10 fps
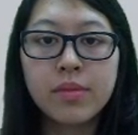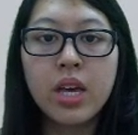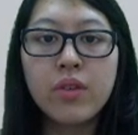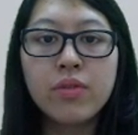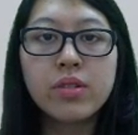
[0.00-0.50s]

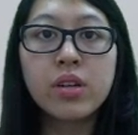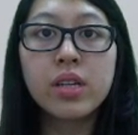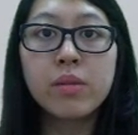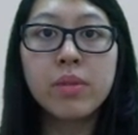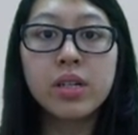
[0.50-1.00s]
If we're
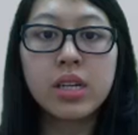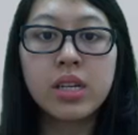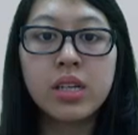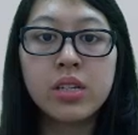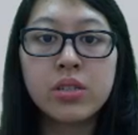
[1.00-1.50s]
talking about
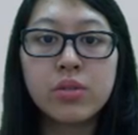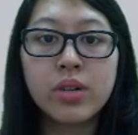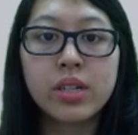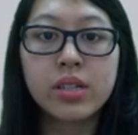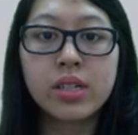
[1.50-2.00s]
initial
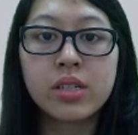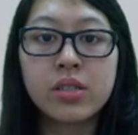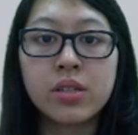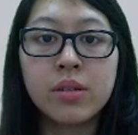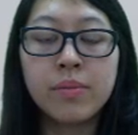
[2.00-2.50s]

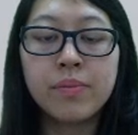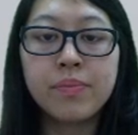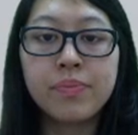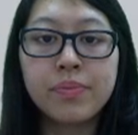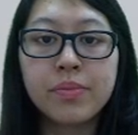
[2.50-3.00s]
recognition,
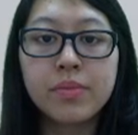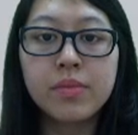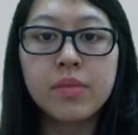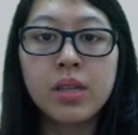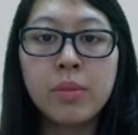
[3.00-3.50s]

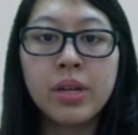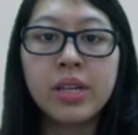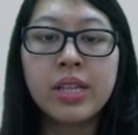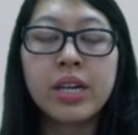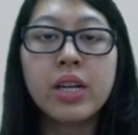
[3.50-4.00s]

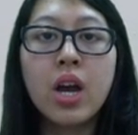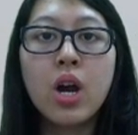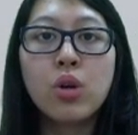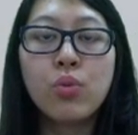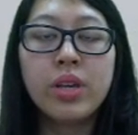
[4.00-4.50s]
meaning that
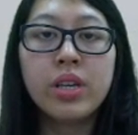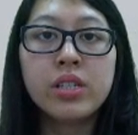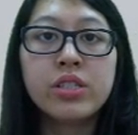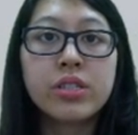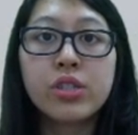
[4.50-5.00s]
we
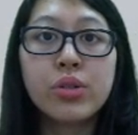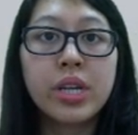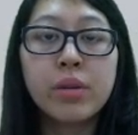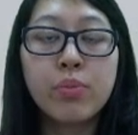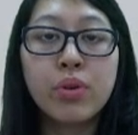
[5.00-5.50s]
just
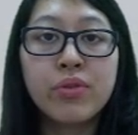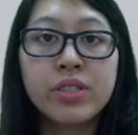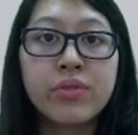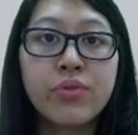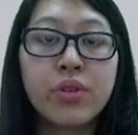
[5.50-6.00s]
created
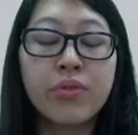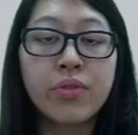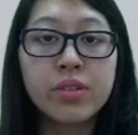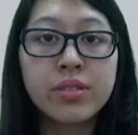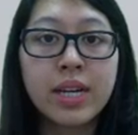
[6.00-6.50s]
provision for the
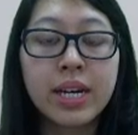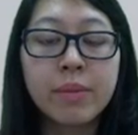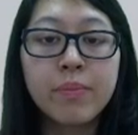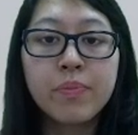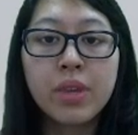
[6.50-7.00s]
first
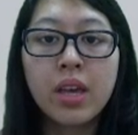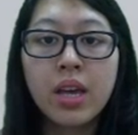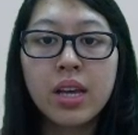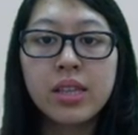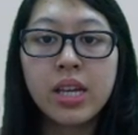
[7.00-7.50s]
time,
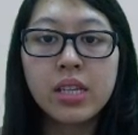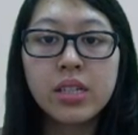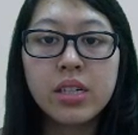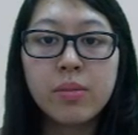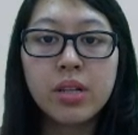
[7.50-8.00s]
then the
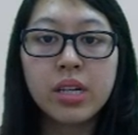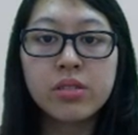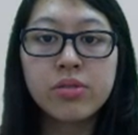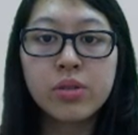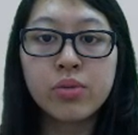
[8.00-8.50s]
double
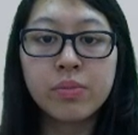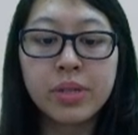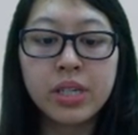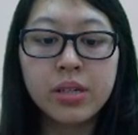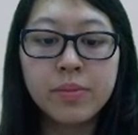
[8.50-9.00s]
entry would
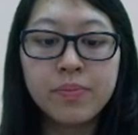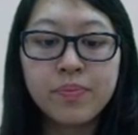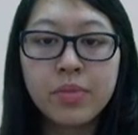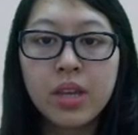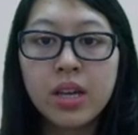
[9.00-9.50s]
be
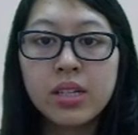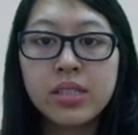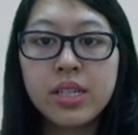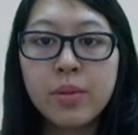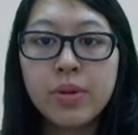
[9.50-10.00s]

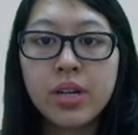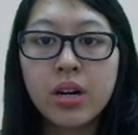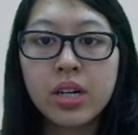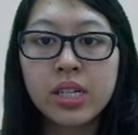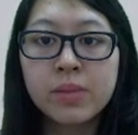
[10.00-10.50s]
debit
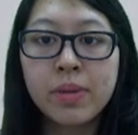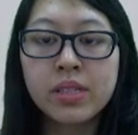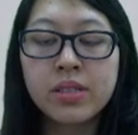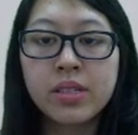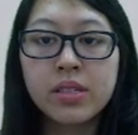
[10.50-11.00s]
our
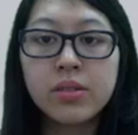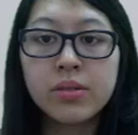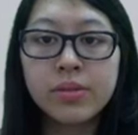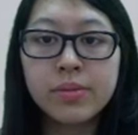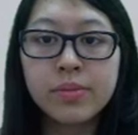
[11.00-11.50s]

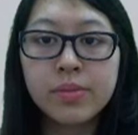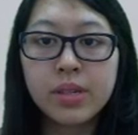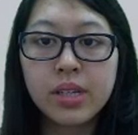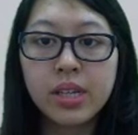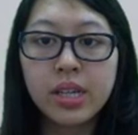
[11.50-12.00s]
expenses
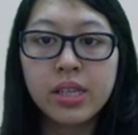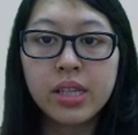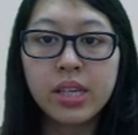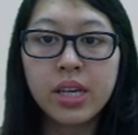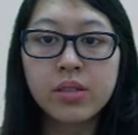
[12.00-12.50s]
in
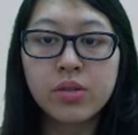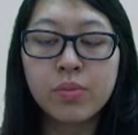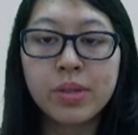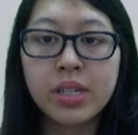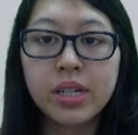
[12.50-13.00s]
the
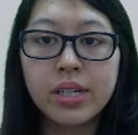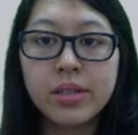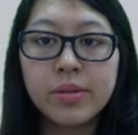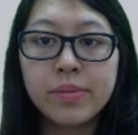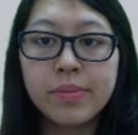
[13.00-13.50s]
SOPL